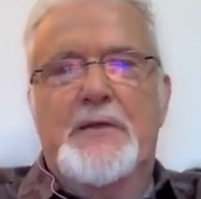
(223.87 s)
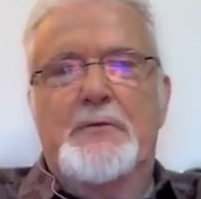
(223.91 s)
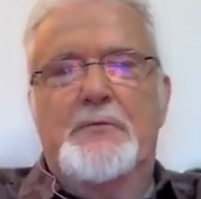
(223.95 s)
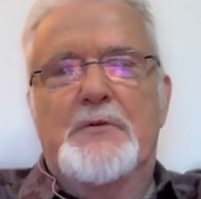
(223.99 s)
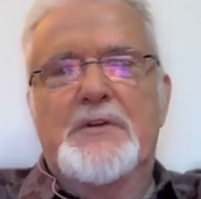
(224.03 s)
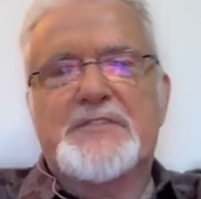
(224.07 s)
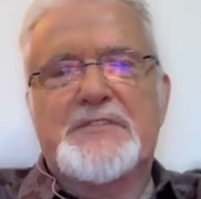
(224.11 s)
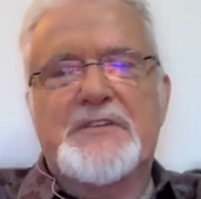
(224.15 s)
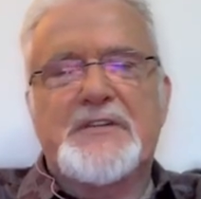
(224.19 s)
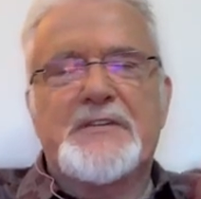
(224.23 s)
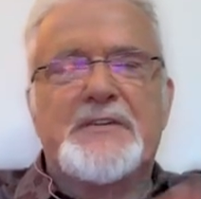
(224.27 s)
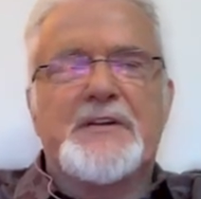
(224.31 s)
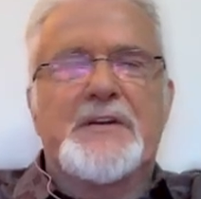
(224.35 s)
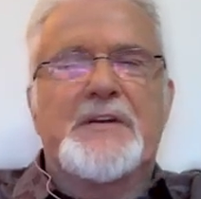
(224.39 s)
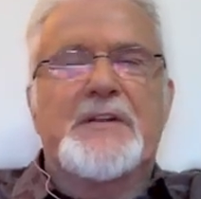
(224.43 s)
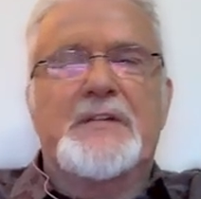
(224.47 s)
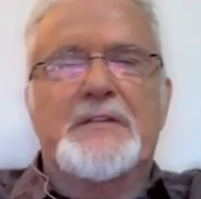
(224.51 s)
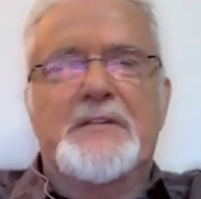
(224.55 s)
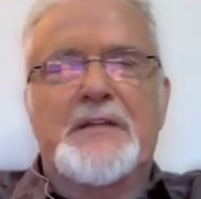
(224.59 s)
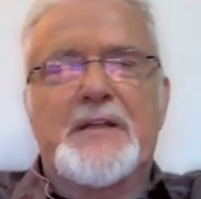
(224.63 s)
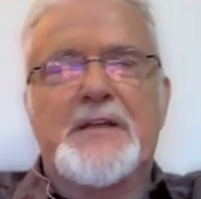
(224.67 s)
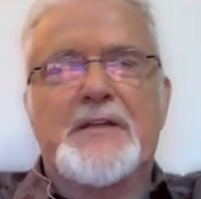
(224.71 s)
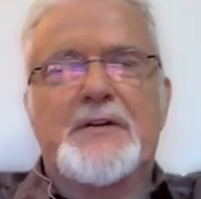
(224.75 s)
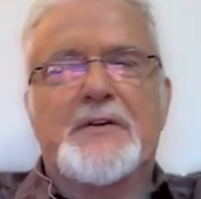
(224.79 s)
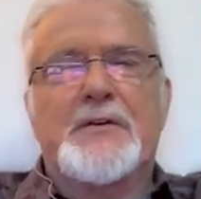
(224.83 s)
they
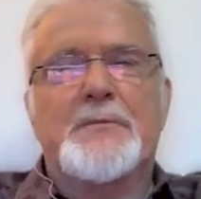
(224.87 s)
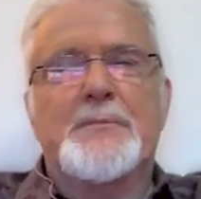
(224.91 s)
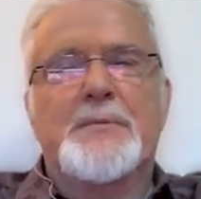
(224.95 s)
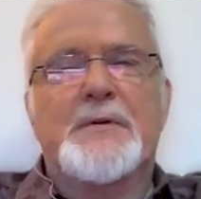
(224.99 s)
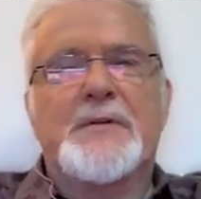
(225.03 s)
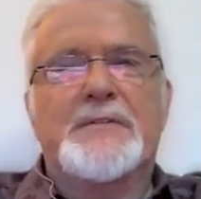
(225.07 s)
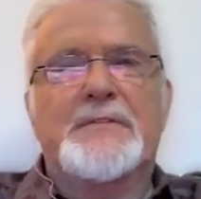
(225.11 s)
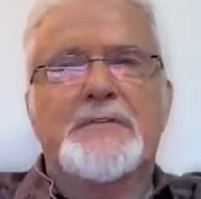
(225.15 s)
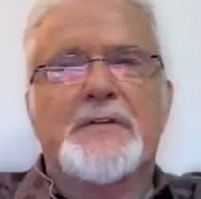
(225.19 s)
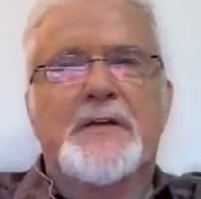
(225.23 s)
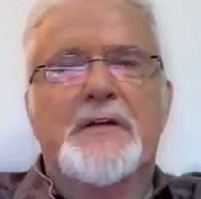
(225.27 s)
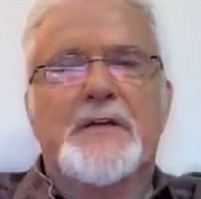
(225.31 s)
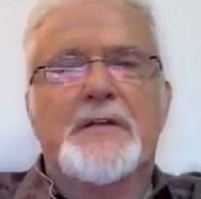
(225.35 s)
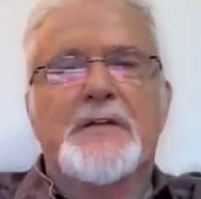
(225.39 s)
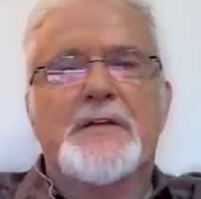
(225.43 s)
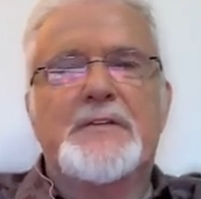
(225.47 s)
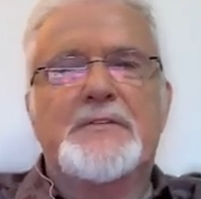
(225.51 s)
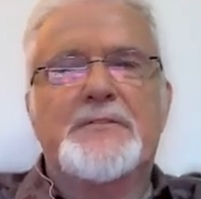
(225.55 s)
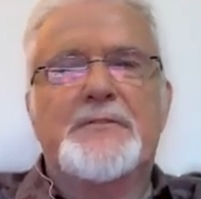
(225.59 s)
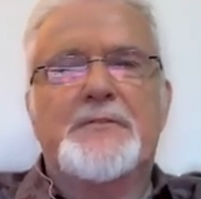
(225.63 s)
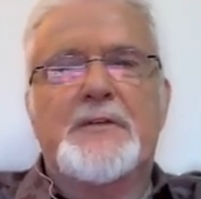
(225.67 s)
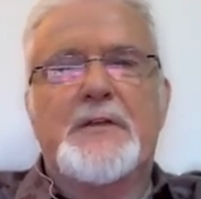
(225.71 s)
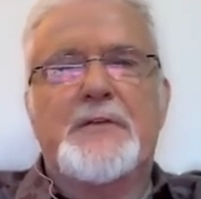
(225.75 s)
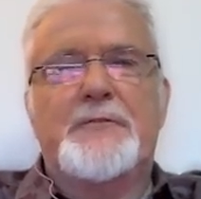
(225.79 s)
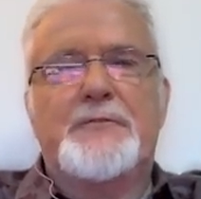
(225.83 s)
rescinded it later, but
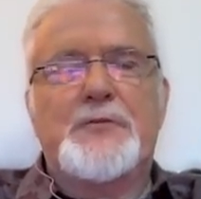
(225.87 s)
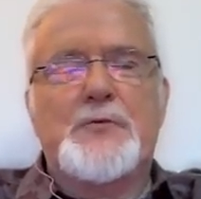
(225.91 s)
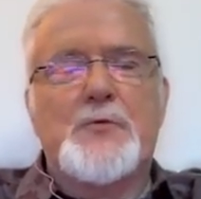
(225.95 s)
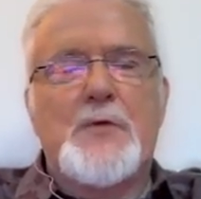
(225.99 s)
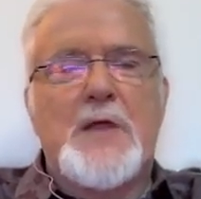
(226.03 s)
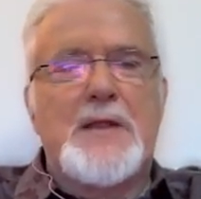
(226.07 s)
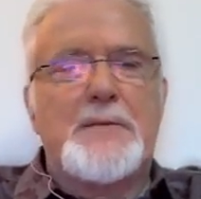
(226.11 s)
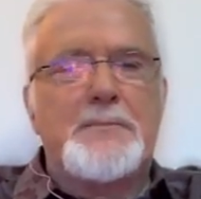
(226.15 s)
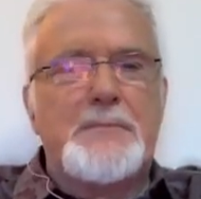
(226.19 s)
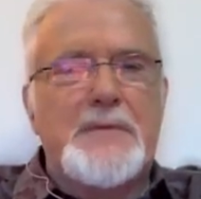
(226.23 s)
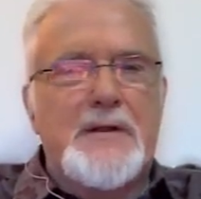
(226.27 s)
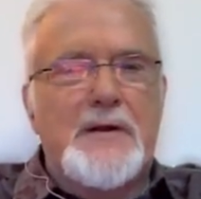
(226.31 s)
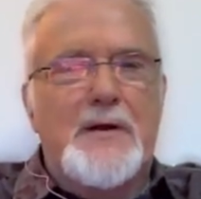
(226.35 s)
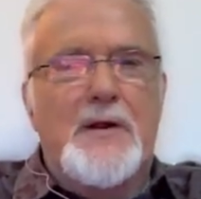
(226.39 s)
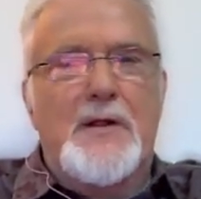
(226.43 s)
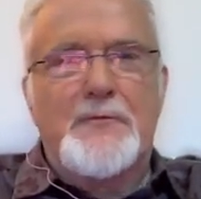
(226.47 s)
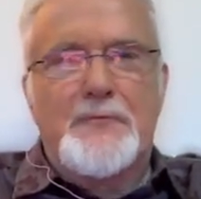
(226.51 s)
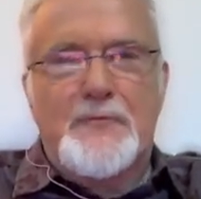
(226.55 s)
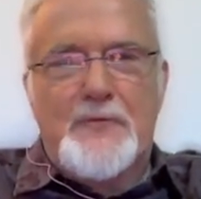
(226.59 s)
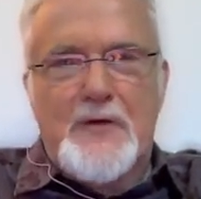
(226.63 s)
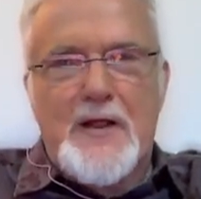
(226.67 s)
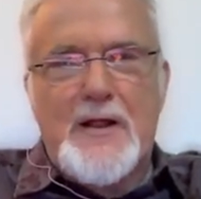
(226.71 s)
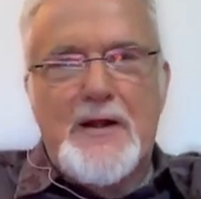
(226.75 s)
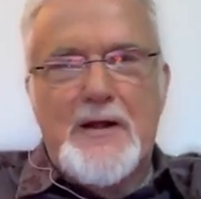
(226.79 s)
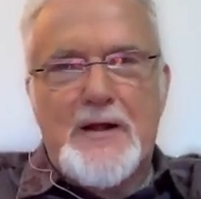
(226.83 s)
if you ate
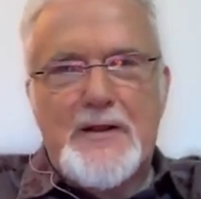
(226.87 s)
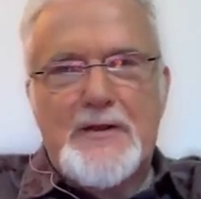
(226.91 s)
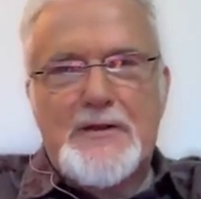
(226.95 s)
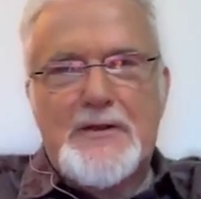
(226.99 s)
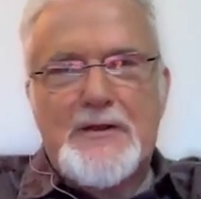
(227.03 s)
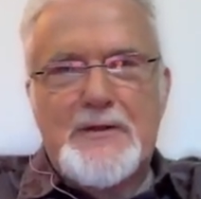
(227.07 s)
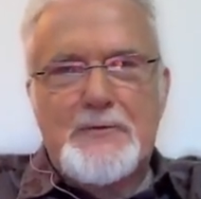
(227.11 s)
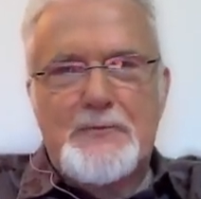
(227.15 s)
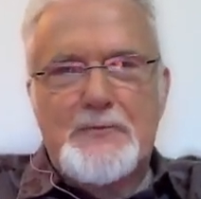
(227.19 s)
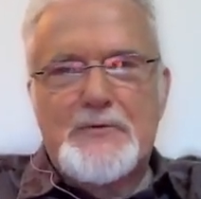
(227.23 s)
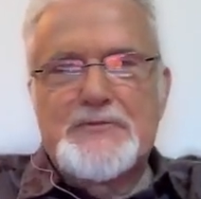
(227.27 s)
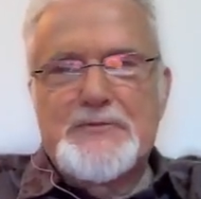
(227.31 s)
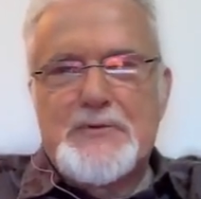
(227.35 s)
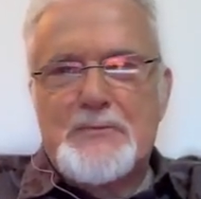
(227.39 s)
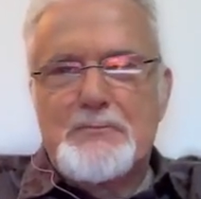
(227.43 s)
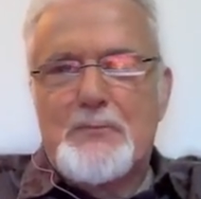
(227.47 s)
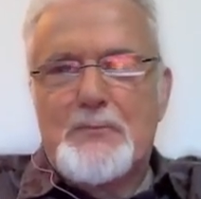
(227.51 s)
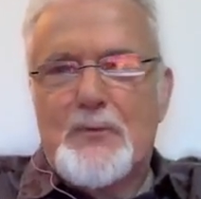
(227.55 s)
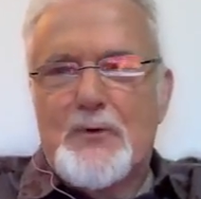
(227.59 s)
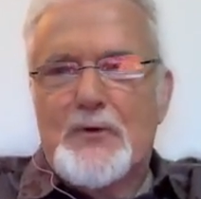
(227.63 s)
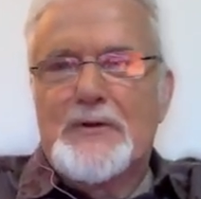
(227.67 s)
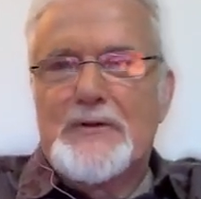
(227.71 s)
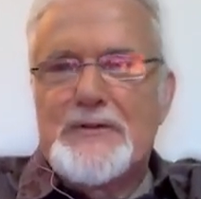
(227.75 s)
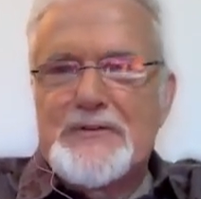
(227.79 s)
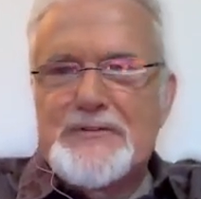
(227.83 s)
meat on Friday, it
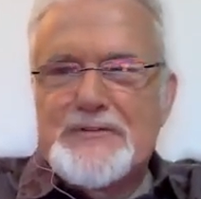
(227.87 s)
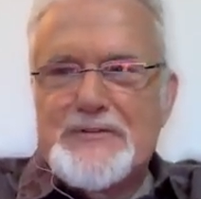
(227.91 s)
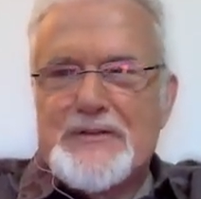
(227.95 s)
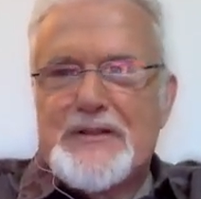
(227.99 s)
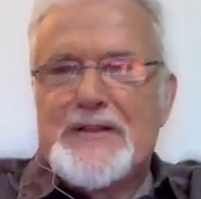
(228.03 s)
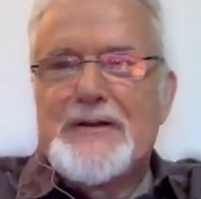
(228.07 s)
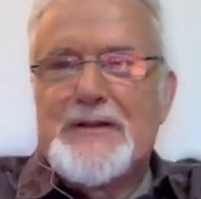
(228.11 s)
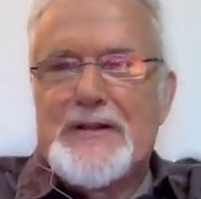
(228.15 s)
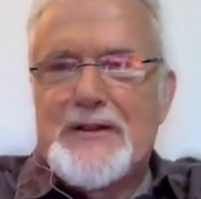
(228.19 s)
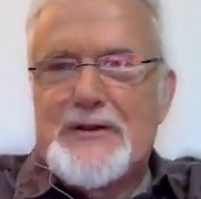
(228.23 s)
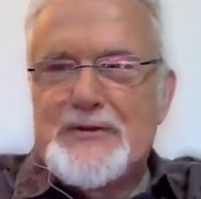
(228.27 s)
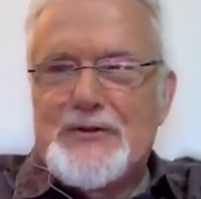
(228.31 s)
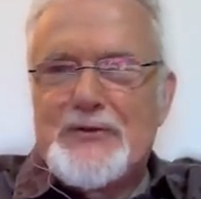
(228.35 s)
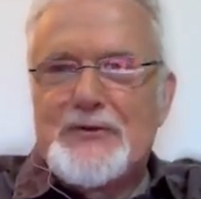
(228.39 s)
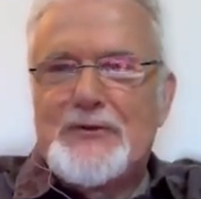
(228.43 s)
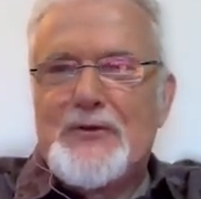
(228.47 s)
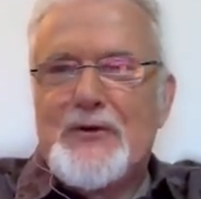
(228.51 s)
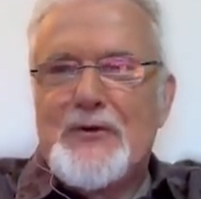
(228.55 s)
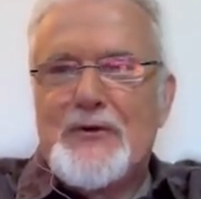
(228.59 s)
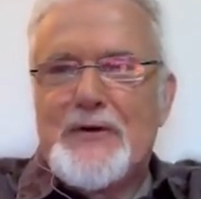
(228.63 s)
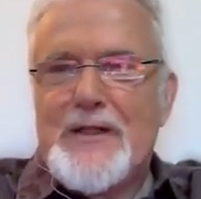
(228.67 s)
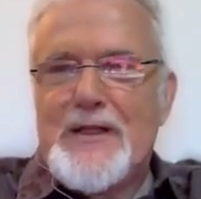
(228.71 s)
was a mortal sin and you'd